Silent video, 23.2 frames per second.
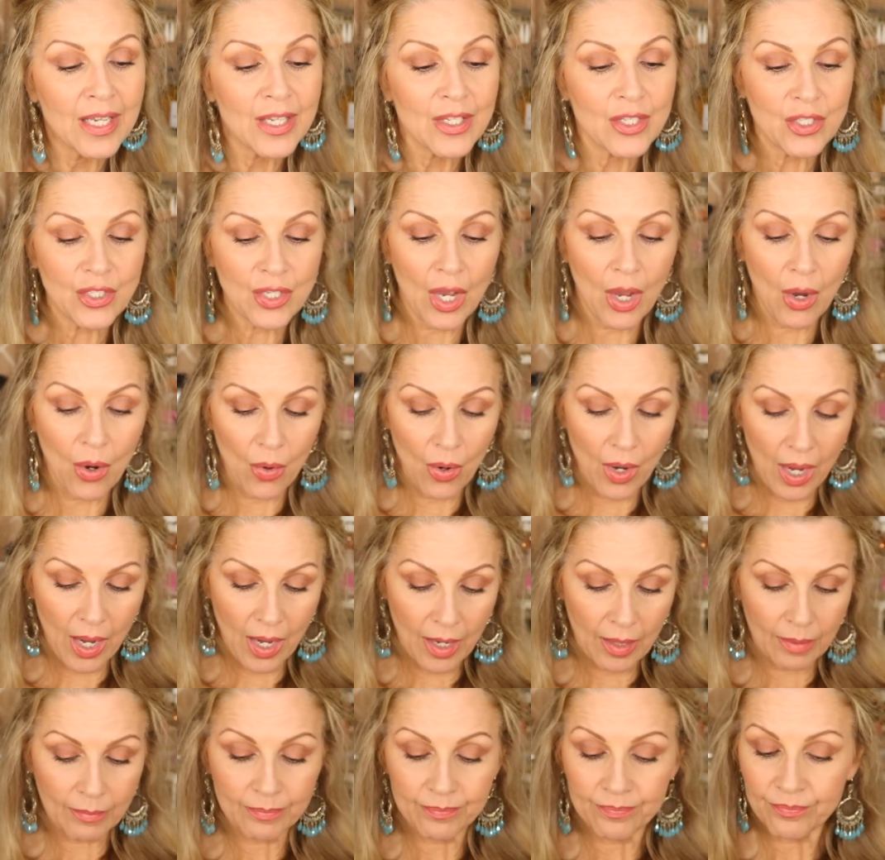So
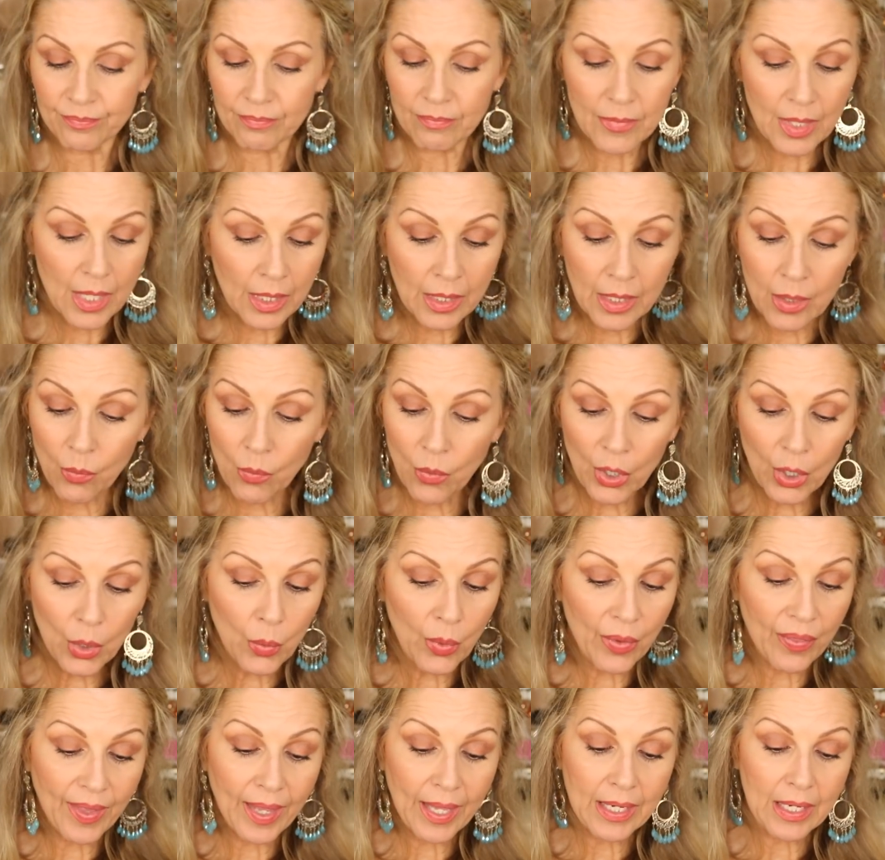it can
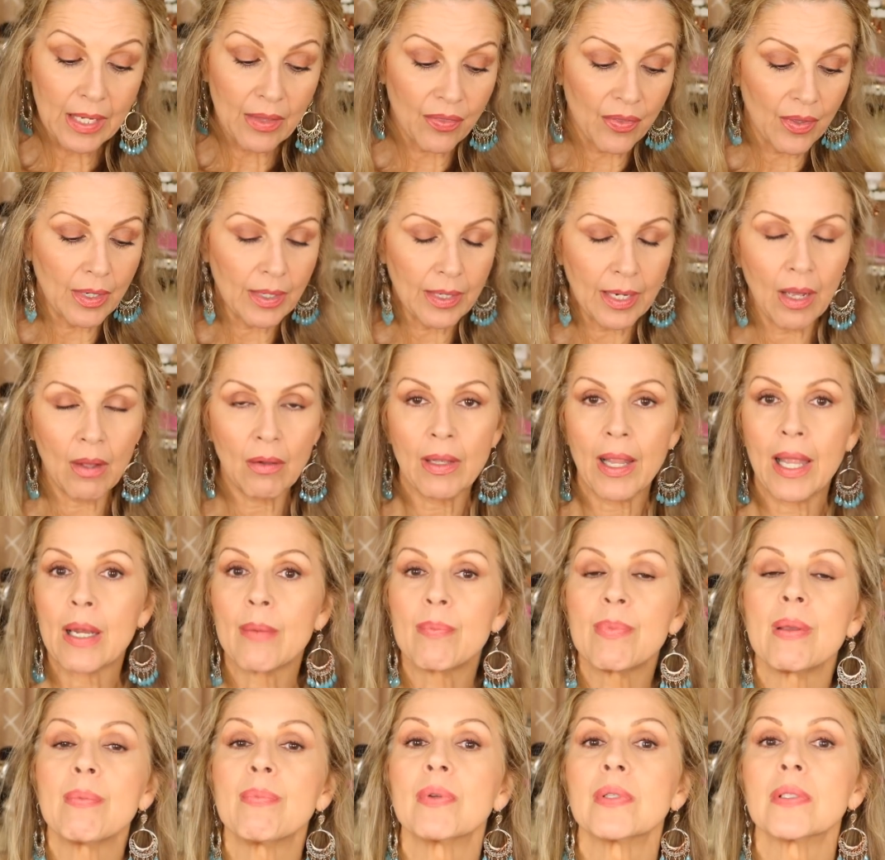work with anything. Now, a lot
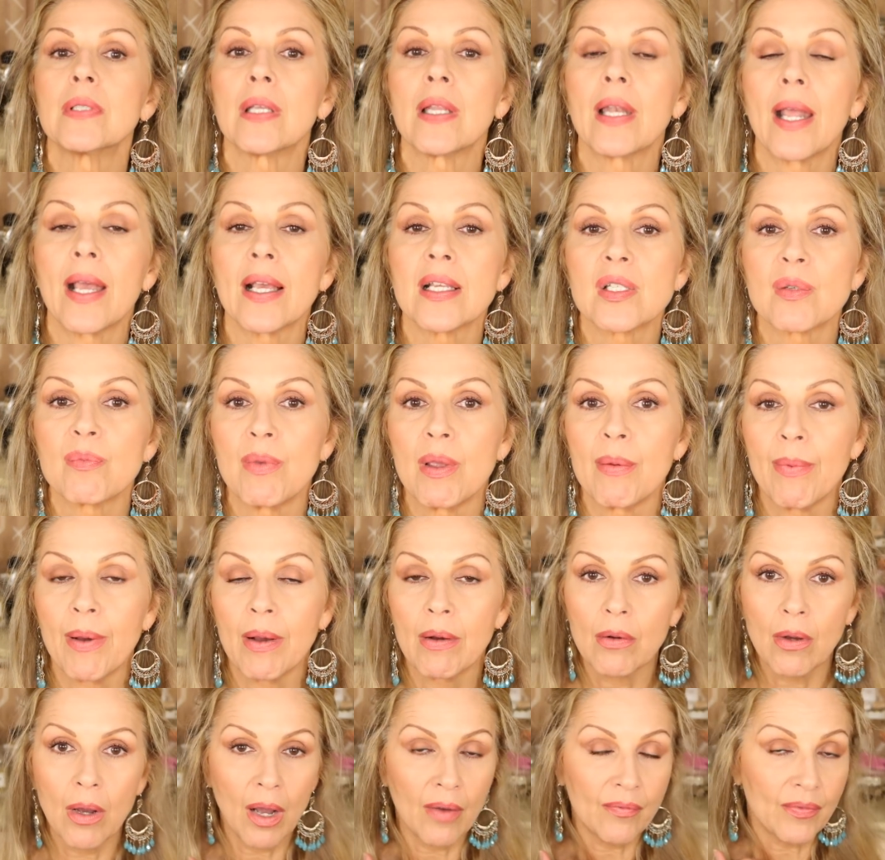of people did ask me
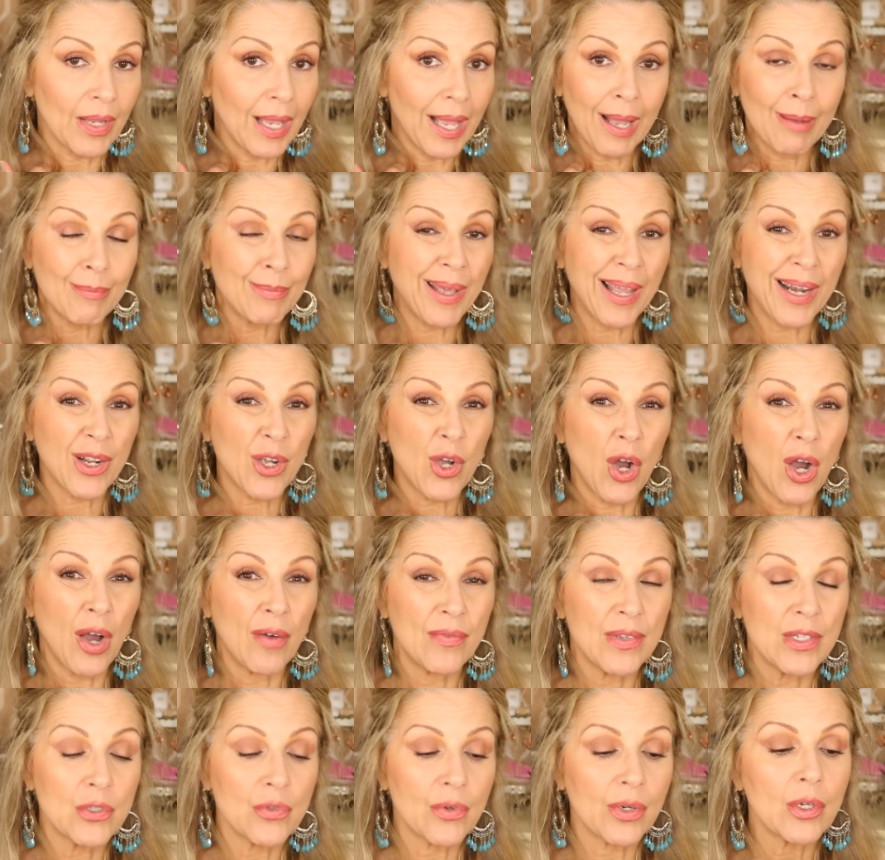about coffee. I'm not a
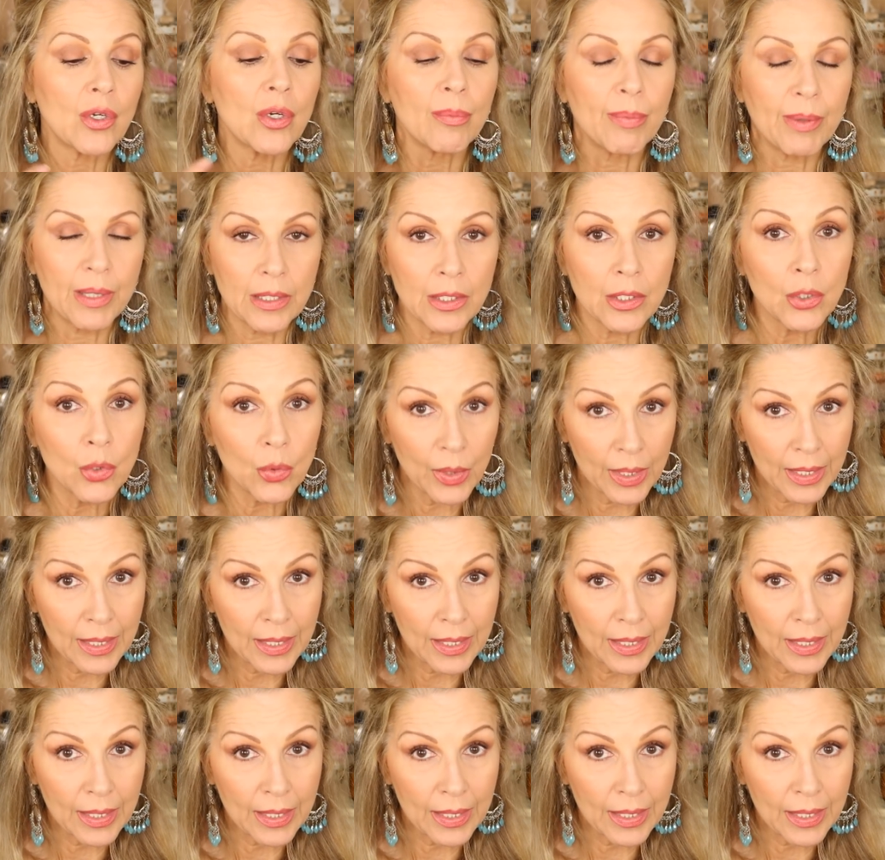coffee drinker, but Lou